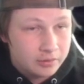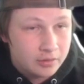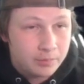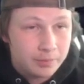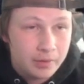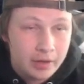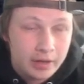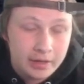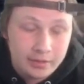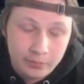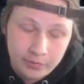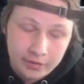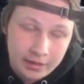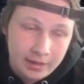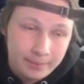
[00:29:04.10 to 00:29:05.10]
spot as we're
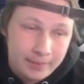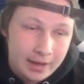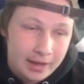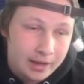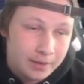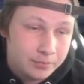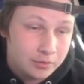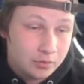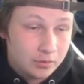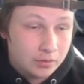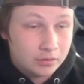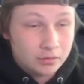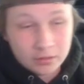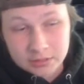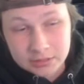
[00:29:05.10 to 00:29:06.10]
going to get back up to, it
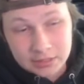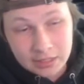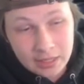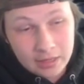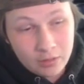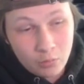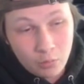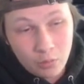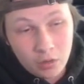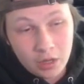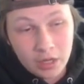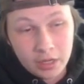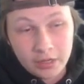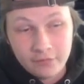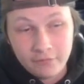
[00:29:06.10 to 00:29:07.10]
looks like
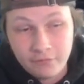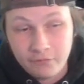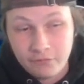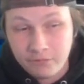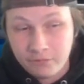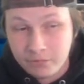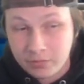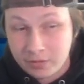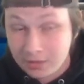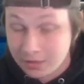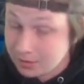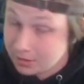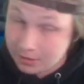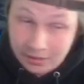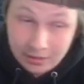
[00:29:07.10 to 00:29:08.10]

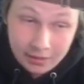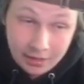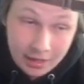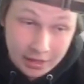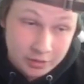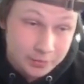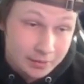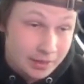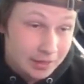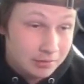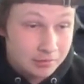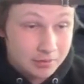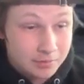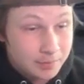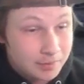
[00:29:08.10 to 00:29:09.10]
160 HP. I was
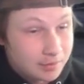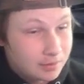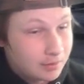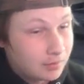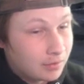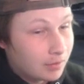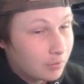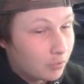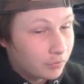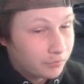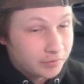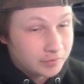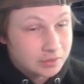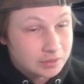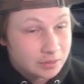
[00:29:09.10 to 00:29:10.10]
going to say like
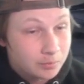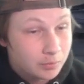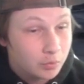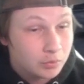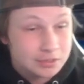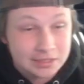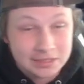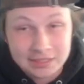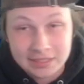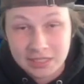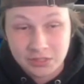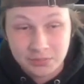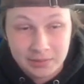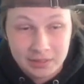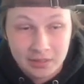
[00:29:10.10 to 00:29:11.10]
150 is number 160
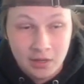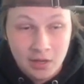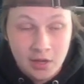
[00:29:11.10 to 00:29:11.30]
HP,